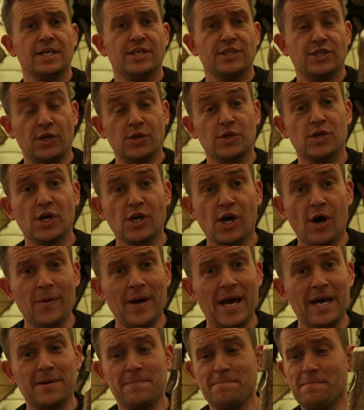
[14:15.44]
So you can go
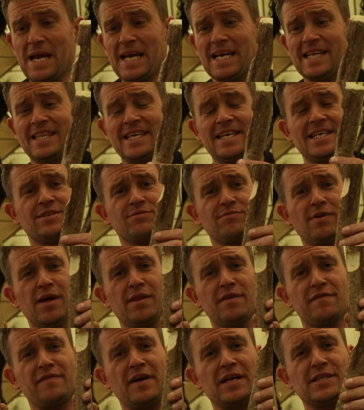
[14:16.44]
ahead and make these
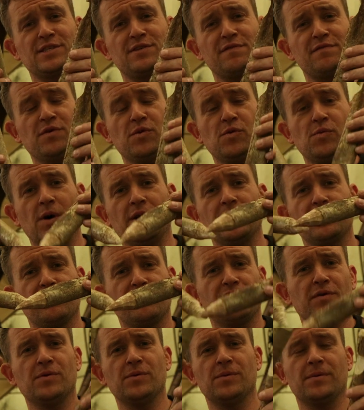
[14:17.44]
rather fanciful,
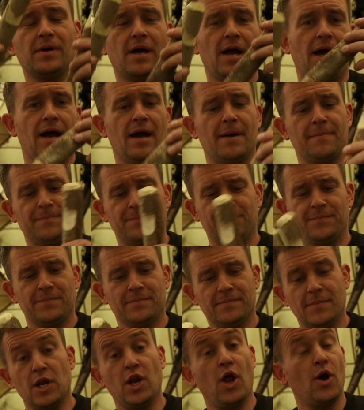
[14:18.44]
wonderful,
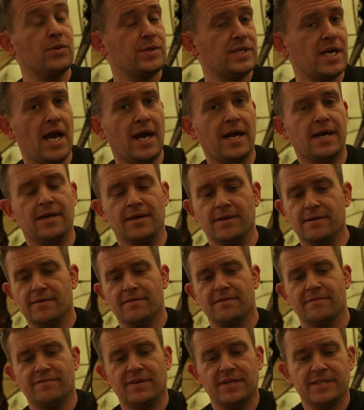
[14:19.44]
low-tech,
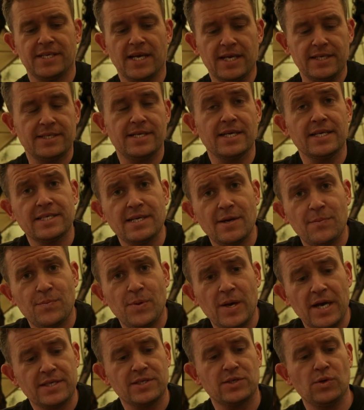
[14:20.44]
fantastic tent
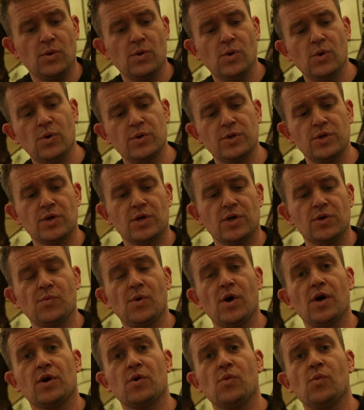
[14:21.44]
pegs, or you can
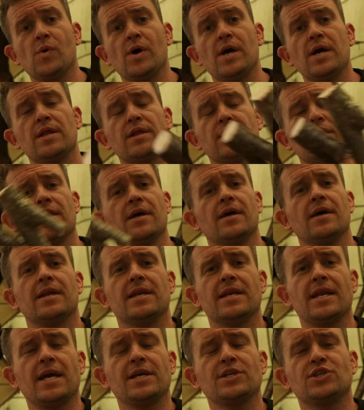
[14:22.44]
work with
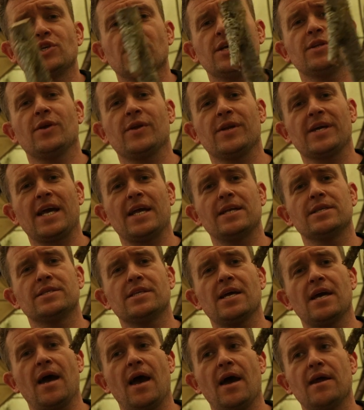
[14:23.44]
nature, not
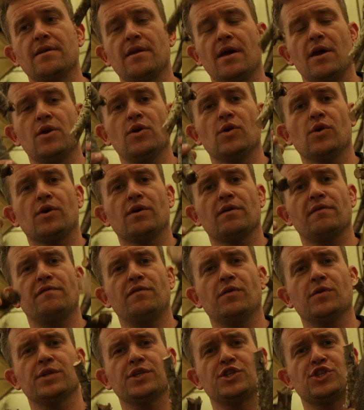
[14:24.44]
against it, and look
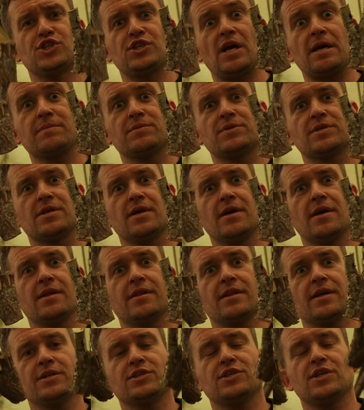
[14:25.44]
for the shapes
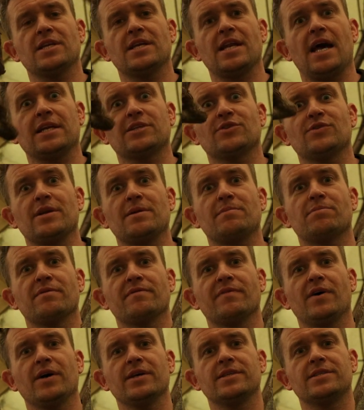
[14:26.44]
that she naturally
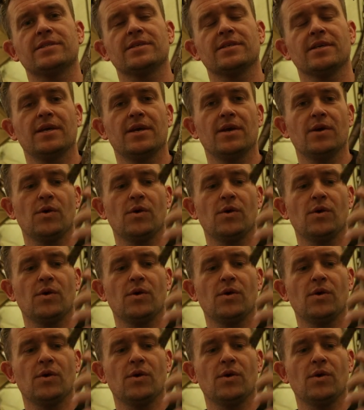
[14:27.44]
provides